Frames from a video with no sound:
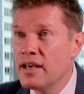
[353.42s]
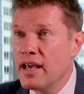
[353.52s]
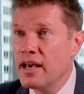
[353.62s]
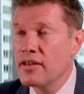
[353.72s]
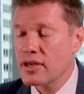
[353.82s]

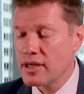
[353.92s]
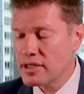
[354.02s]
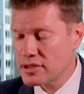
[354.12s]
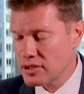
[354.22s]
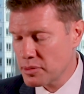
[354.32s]
And the
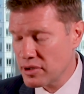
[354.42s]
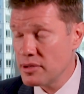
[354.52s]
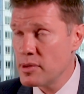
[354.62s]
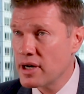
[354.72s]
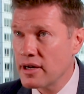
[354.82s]
conditional
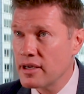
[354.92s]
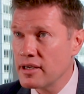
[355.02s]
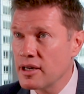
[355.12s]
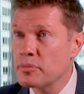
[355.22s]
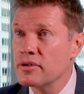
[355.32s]

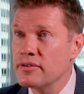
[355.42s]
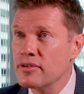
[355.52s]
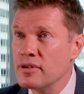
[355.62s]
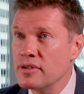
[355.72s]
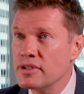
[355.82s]
preliminary
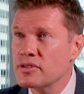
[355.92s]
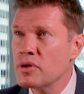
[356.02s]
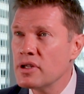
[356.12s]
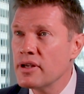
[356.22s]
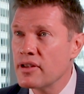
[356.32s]
approval is
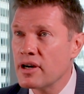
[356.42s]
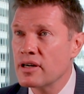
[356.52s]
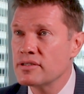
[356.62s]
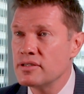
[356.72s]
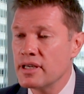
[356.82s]
really
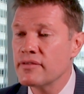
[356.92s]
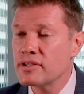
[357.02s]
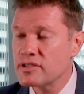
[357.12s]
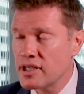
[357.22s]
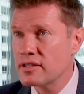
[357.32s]
there to give a
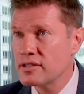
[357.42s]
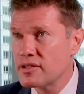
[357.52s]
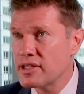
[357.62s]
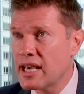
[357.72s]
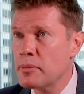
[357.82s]
signal
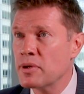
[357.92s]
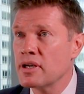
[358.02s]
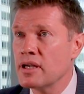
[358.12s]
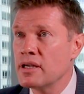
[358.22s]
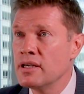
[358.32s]
to the
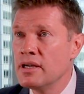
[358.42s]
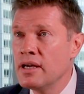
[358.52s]
applicant